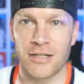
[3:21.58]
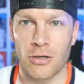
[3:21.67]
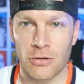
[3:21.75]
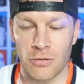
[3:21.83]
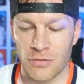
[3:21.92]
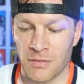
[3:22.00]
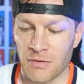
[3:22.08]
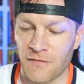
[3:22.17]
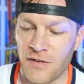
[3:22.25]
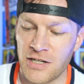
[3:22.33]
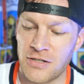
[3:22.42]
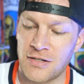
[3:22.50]
and go through some of the
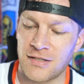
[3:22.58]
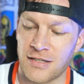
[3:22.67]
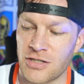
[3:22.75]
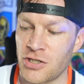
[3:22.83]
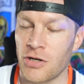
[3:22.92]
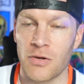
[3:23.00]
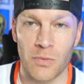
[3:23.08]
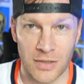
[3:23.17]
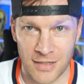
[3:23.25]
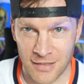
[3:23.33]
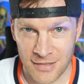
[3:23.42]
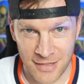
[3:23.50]
features and show you what
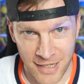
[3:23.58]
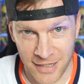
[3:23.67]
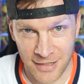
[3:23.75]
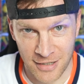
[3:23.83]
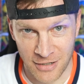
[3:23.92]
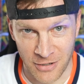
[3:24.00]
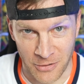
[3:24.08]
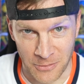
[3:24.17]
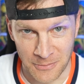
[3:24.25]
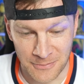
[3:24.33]
this thing can do.